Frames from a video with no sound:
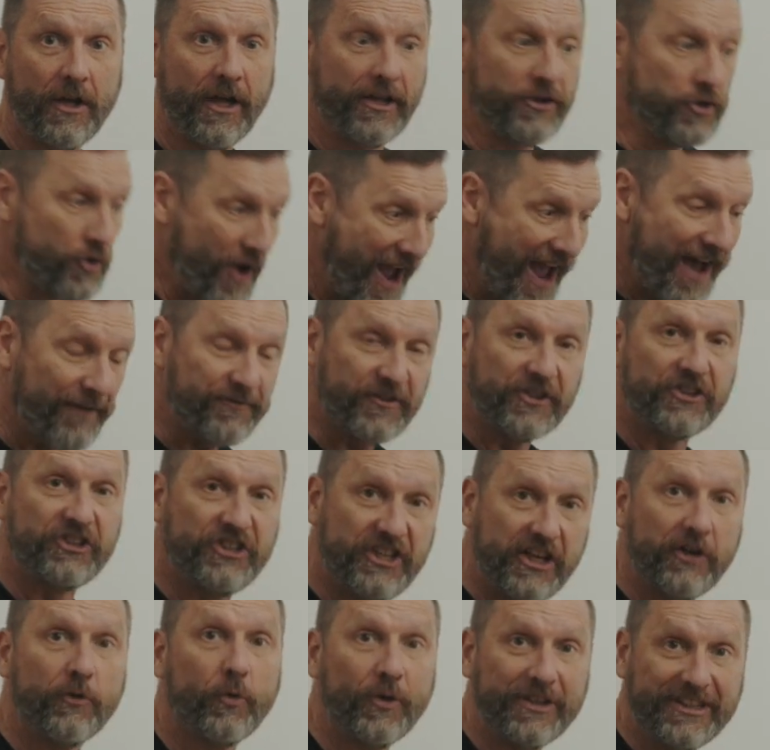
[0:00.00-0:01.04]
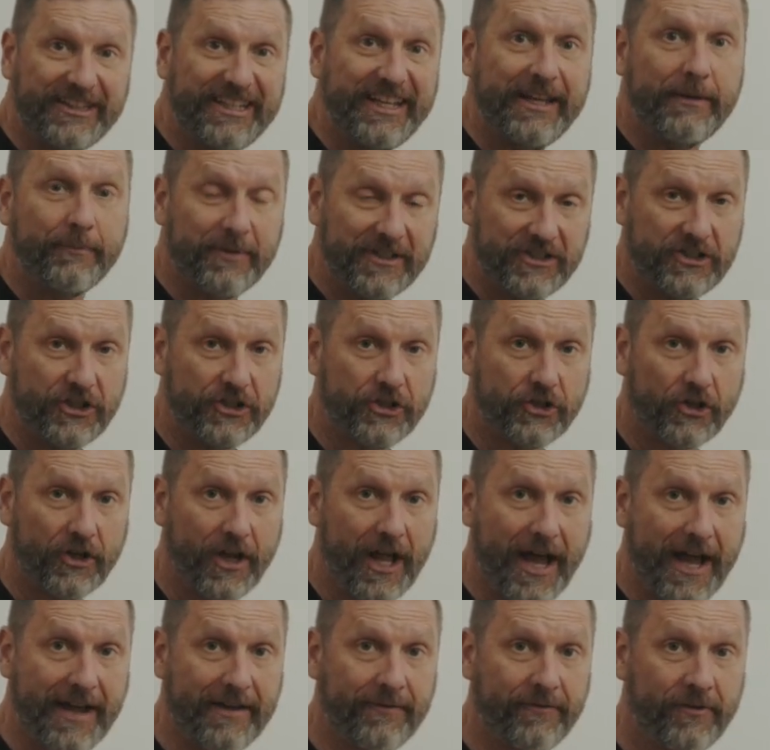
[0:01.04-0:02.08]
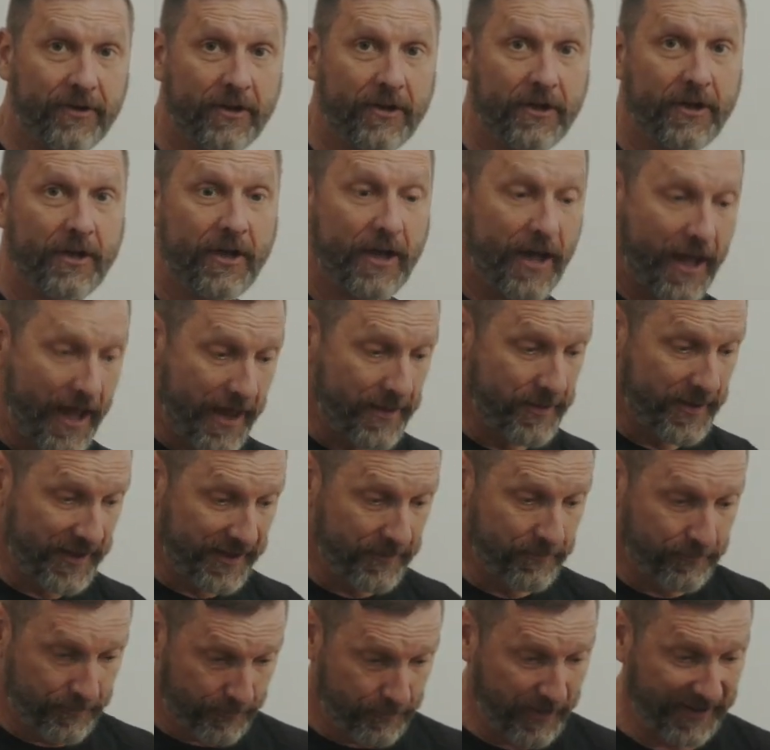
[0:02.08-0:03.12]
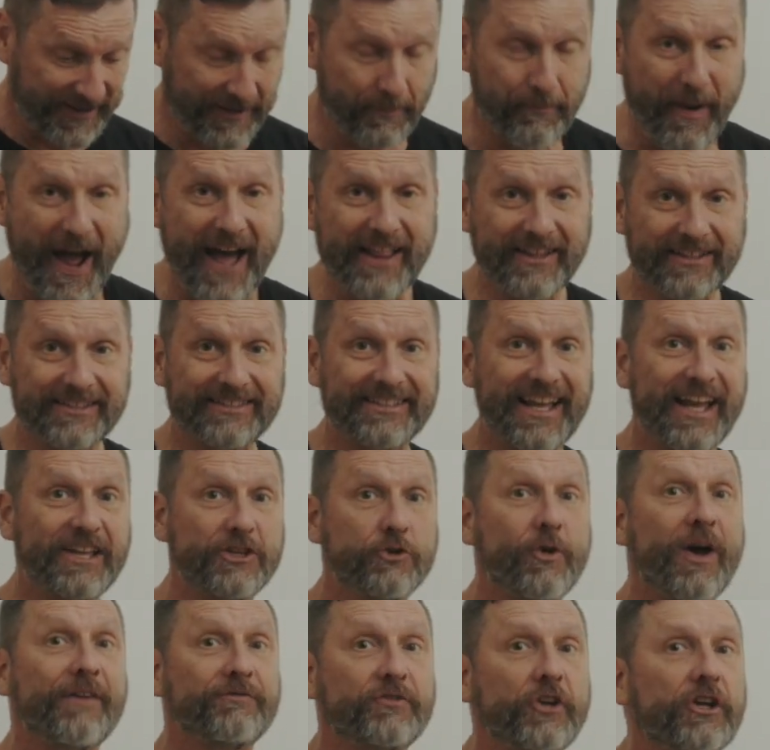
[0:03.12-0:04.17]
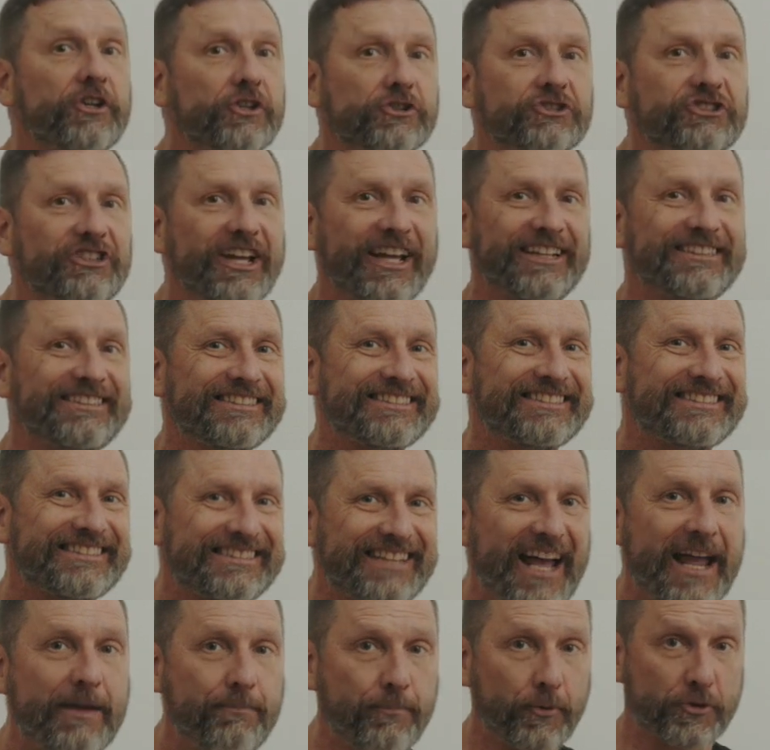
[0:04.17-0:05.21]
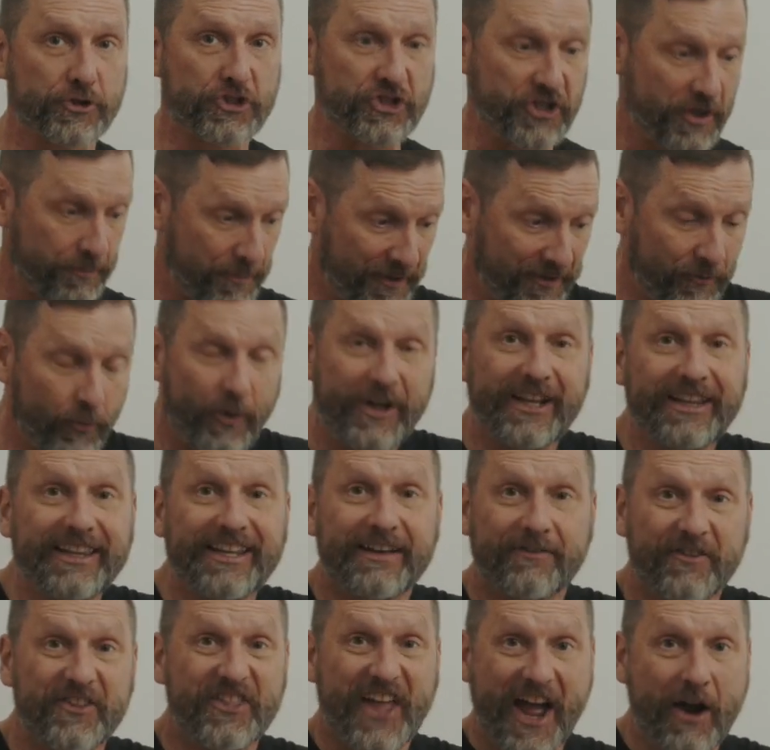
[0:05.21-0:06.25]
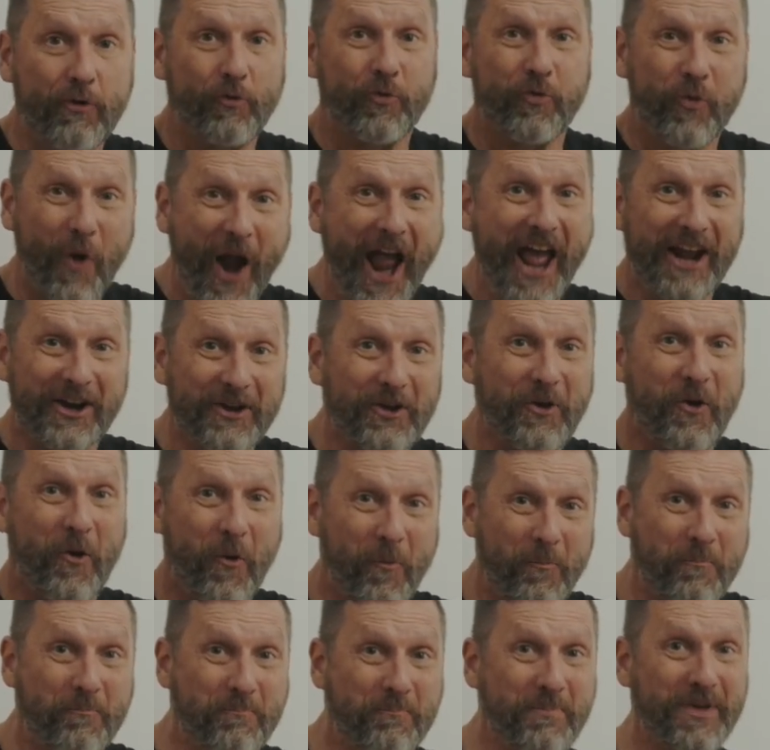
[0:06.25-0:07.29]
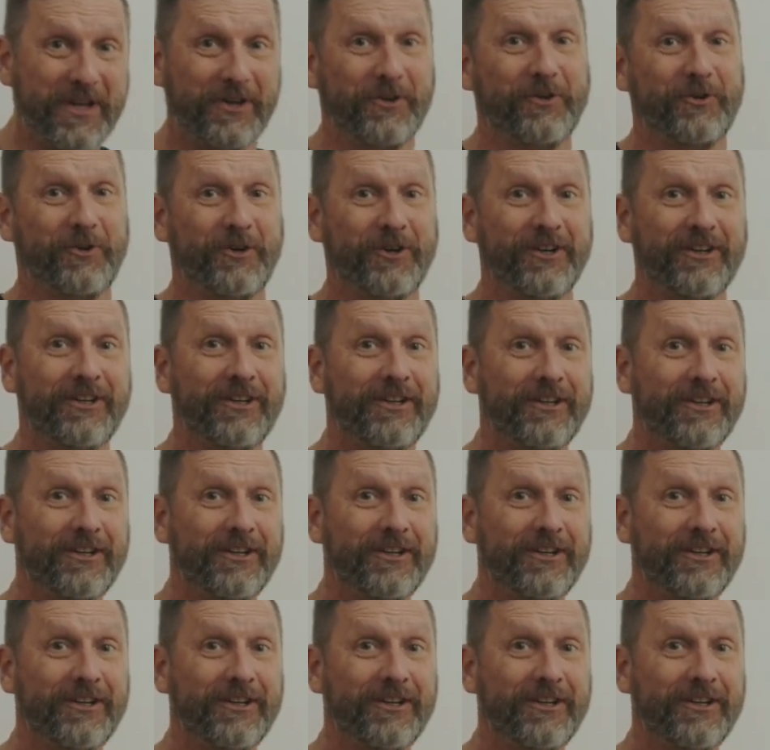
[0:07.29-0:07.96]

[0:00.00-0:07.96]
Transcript: And you have to deal with demons in your life. And then, but to balance that, you have to understand discipleship. And we live in that radical middle.